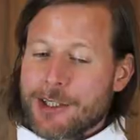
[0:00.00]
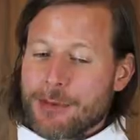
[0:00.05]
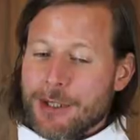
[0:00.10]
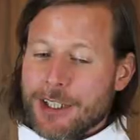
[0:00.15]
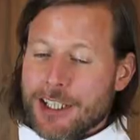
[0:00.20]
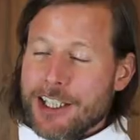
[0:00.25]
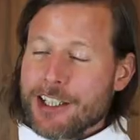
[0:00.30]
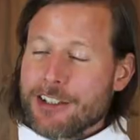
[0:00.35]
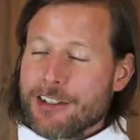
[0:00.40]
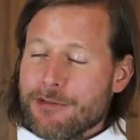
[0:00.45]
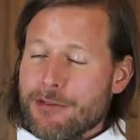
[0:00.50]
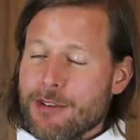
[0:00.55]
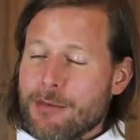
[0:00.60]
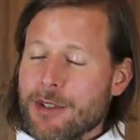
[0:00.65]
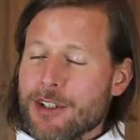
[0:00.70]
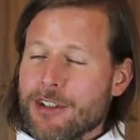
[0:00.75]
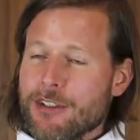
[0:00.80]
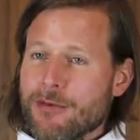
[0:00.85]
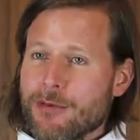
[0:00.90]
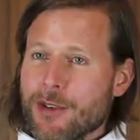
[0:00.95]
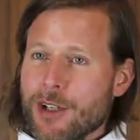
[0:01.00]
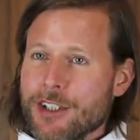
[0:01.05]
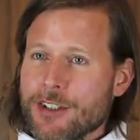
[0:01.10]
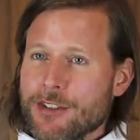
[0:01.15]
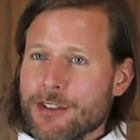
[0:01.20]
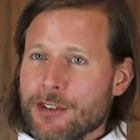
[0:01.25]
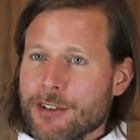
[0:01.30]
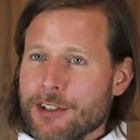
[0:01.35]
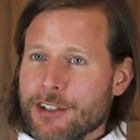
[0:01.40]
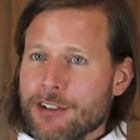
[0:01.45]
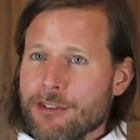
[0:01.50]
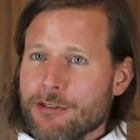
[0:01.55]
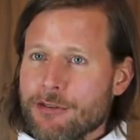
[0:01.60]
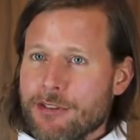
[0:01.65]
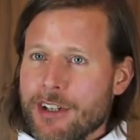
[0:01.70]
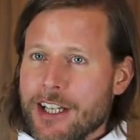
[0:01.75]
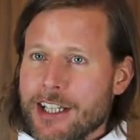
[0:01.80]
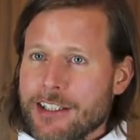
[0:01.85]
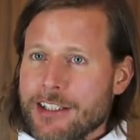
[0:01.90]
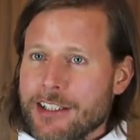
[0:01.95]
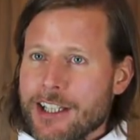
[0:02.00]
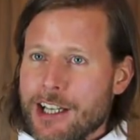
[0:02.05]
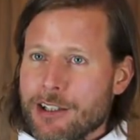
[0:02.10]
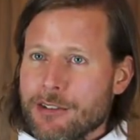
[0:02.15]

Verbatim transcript: Expectation for Mission One is certainly to find